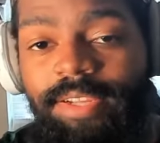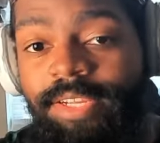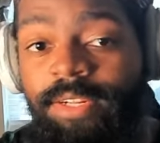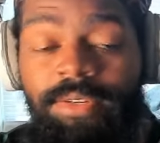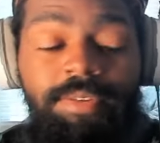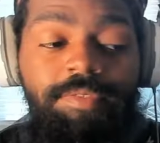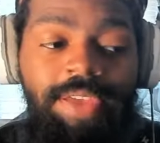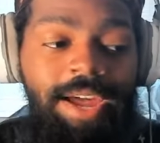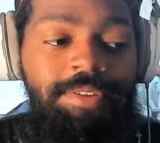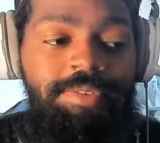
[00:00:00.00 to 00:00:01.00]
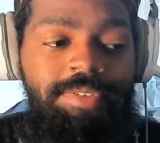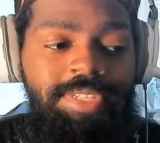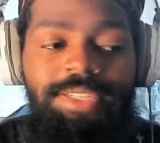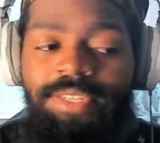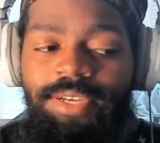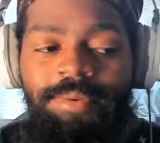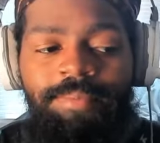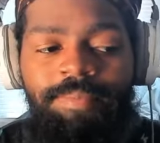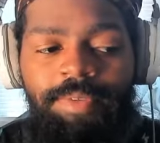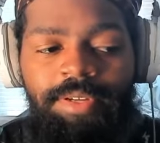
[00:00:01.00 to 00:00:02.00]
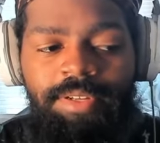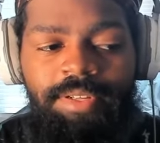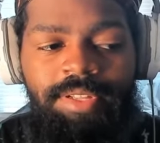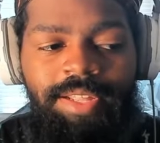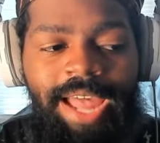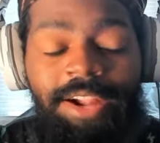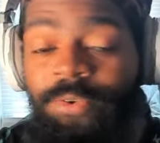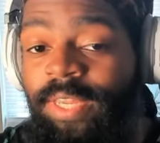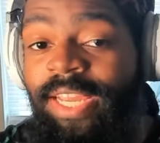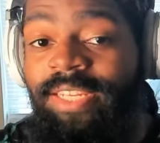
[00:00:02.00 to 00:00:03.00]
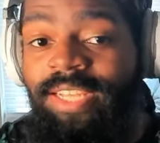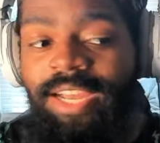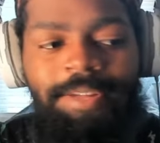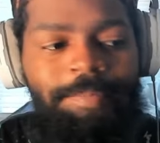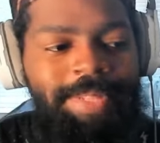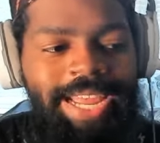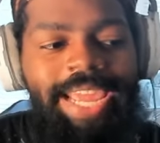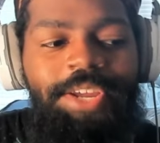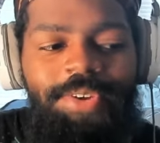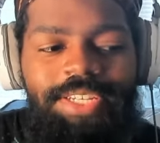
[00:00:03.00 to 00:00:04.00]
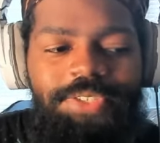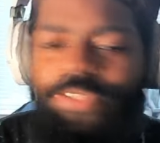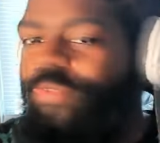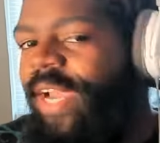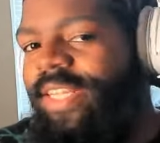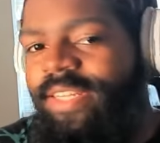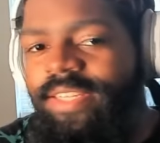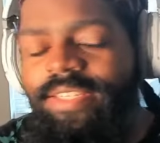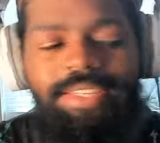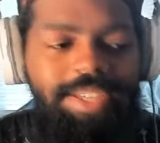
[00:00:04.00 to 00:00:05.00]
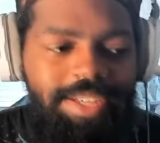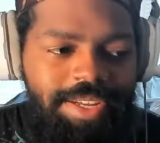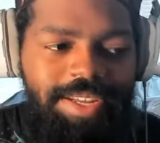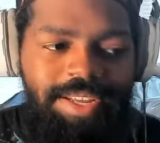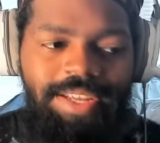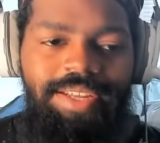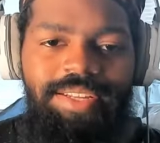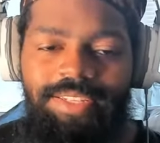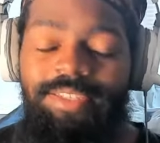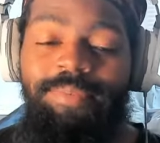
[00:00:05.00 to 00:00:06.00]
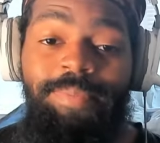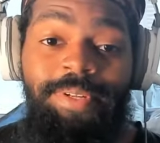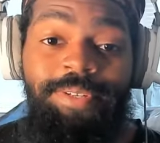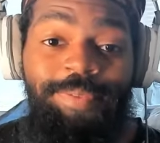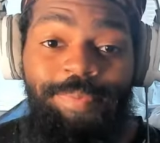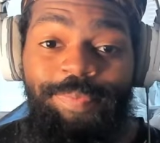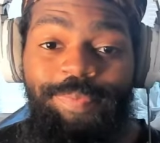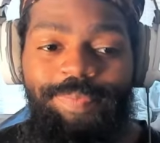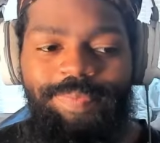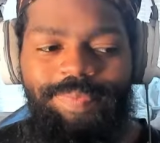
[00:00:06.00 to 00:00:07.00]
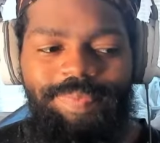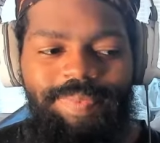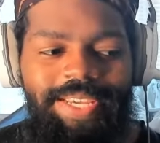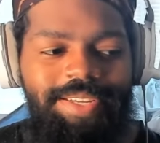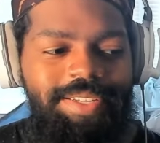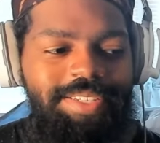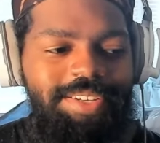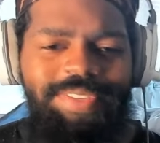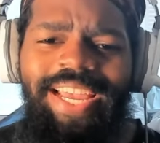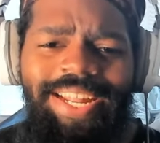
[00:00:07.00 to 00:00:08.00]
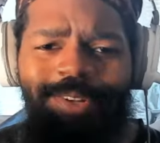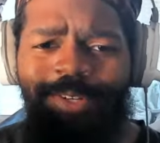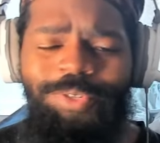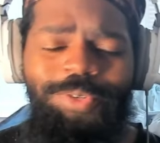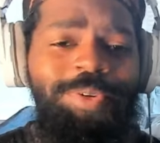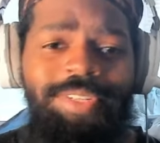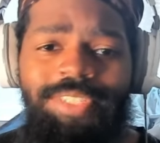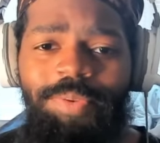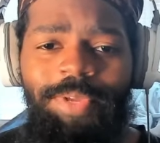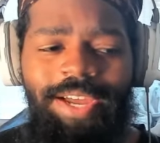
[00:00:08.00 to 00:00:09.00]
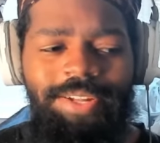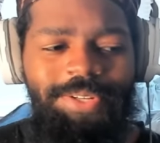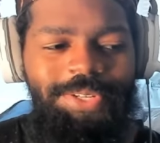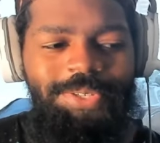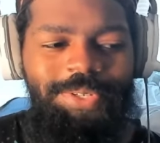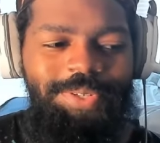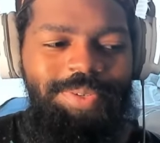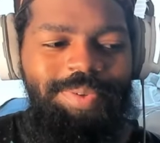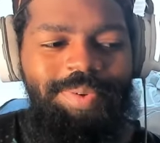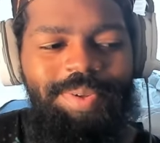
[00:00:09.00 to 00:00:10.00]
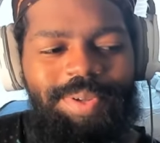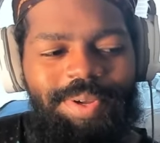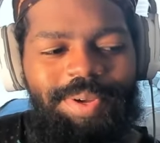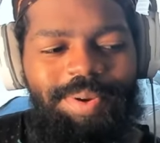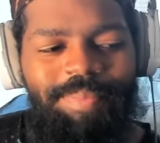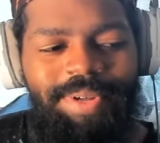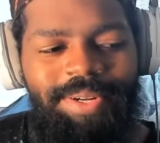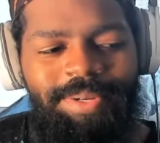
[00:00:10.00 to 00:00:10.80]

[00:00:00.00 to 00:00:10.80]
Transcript: you know, y'all see some I don't catch. Y'all be like, hey Chris, you should react to this. But yeah. So y'all know the drill. Well, some of y'all know the drill. But